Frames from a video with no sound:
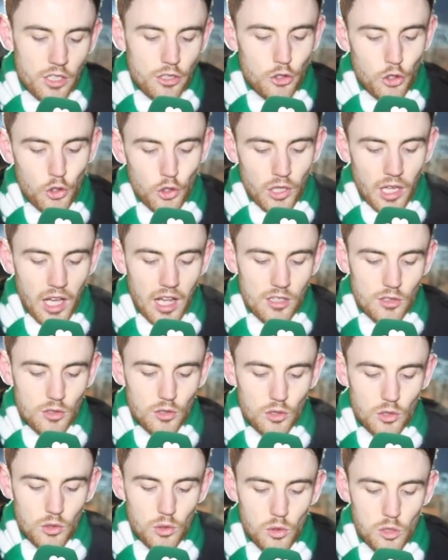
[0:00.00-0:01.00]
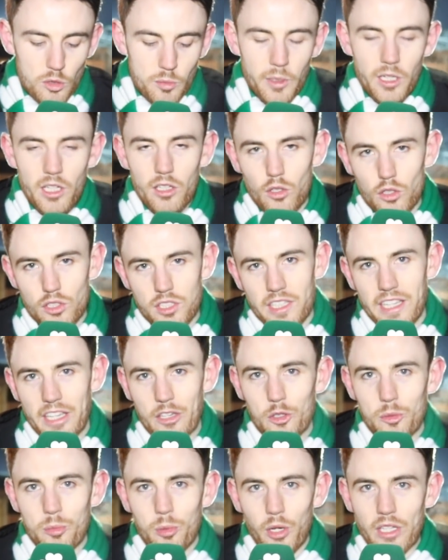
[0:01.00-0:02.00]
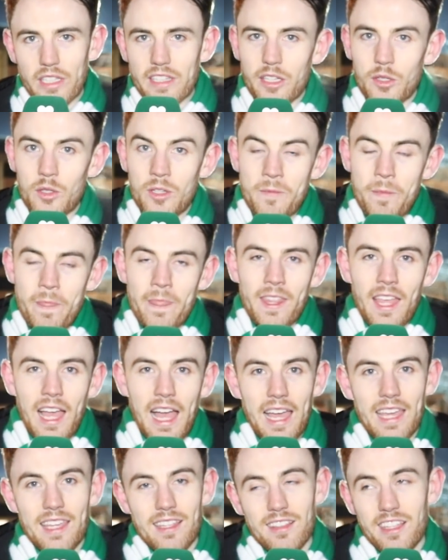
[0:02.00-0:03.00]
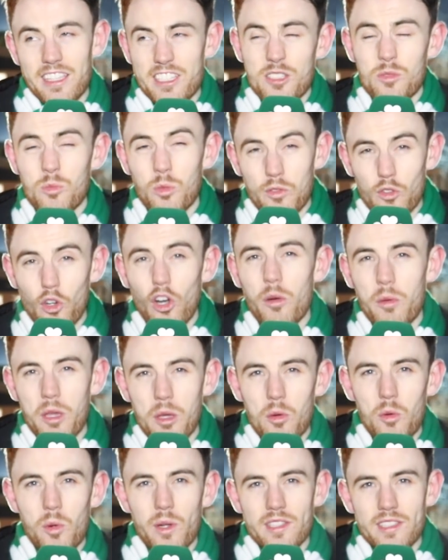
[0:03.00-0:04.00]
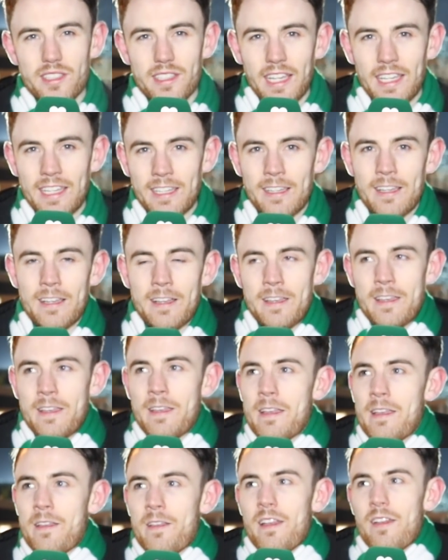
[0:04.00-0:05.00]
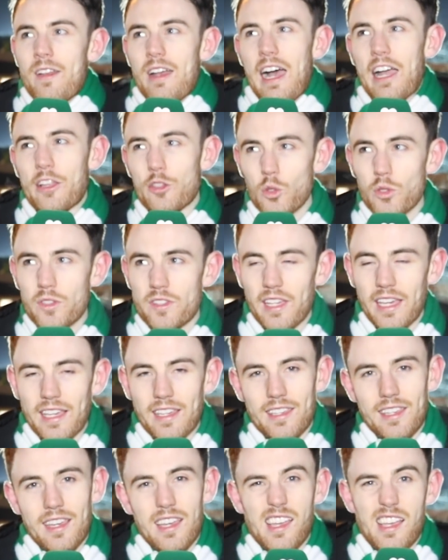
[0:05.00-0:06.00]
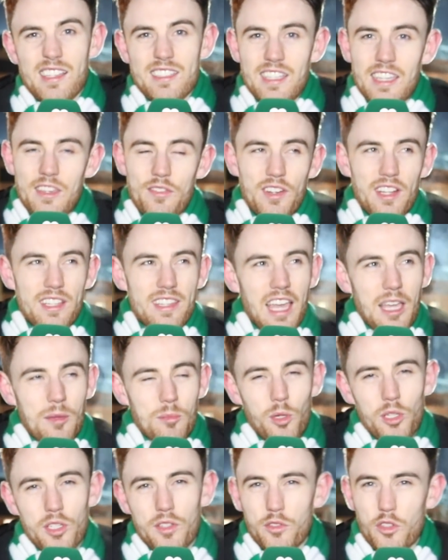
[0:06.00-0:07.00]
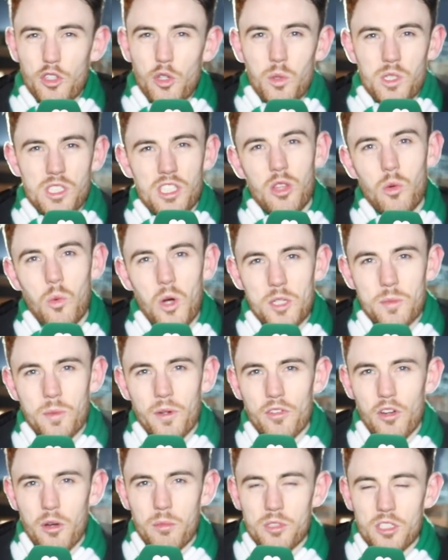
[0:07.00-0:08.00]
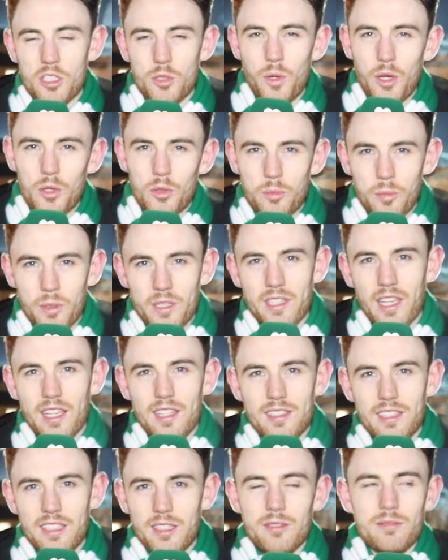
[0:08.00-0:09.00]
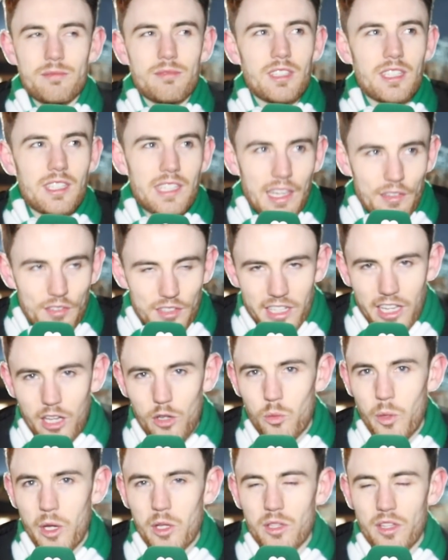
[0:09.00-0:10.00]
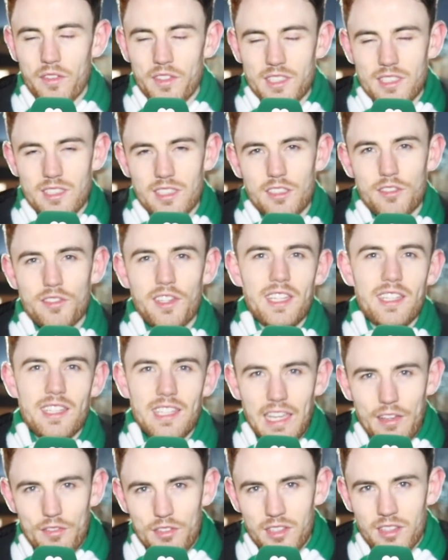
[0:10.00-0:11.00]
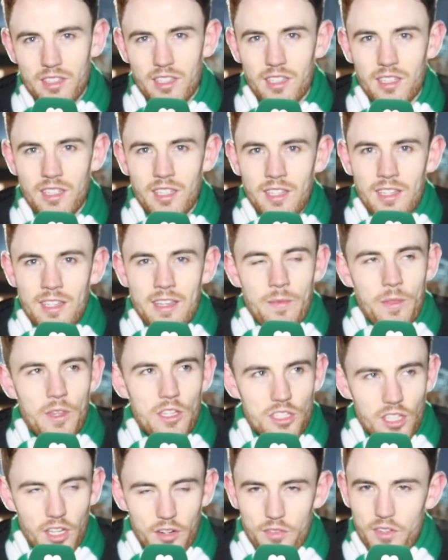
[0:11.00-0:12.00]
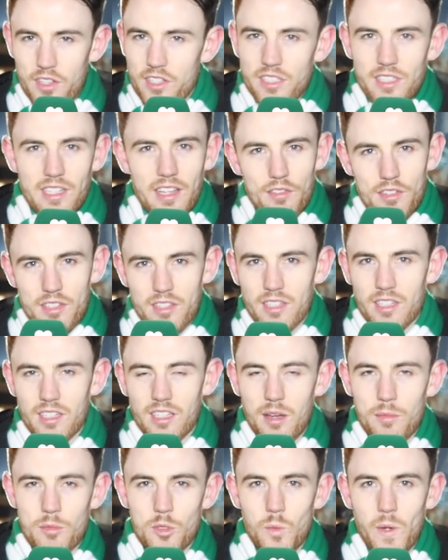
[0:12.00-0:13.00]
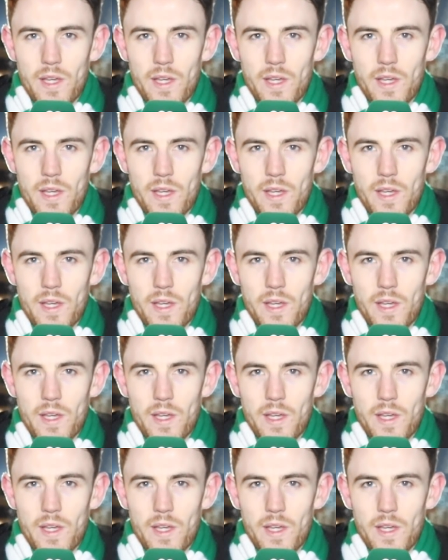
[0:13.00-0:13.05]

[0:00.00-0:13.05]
Two cartoon goals, but it looks like a good point now. Aye, listen, we've got away with one tonight. I don't think, I say from an attacking point of view, it wasn't the worst performance in the world, particularly given how well Livingston defend, given the, the surface and everything that comes